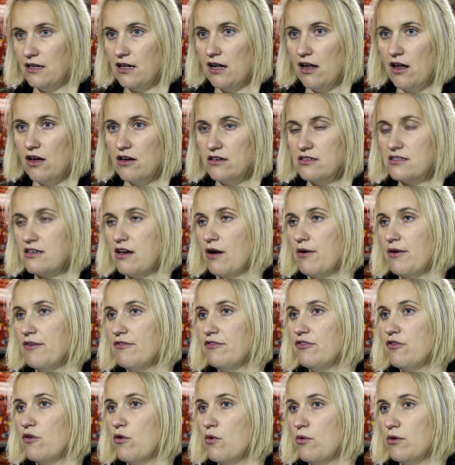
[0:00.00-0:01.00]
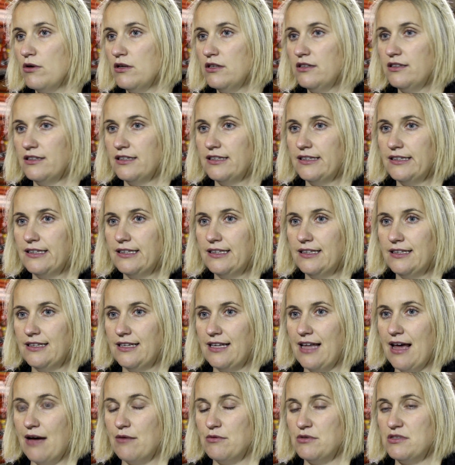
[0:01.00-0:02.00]
and class going forward,
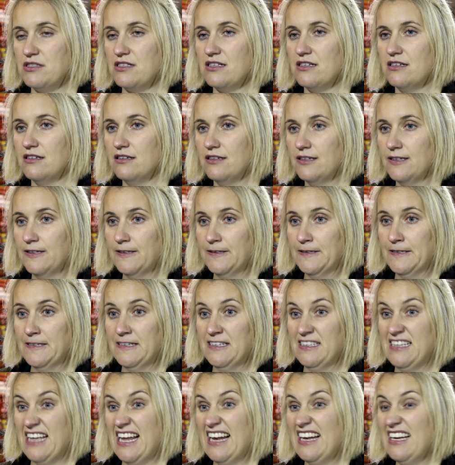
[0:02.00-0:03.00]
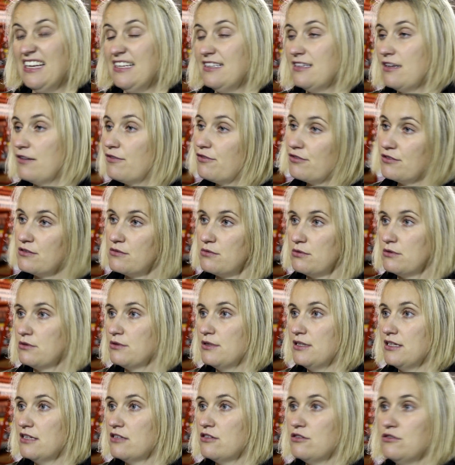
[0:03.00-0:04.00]
and that was the deadly difference
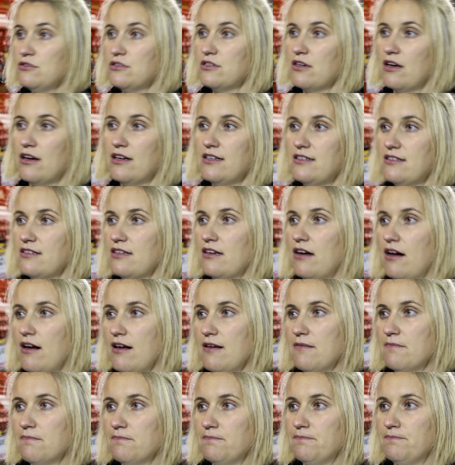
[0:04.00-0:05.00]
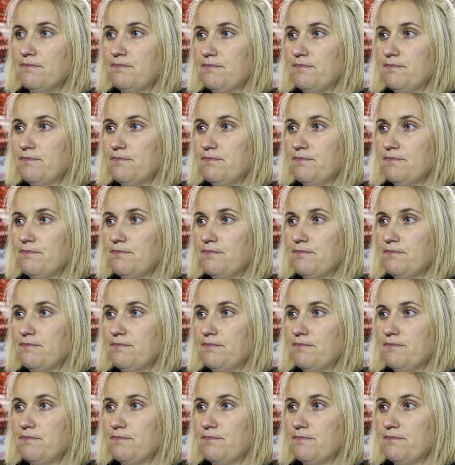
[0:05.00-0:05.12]
between the two sides tonight.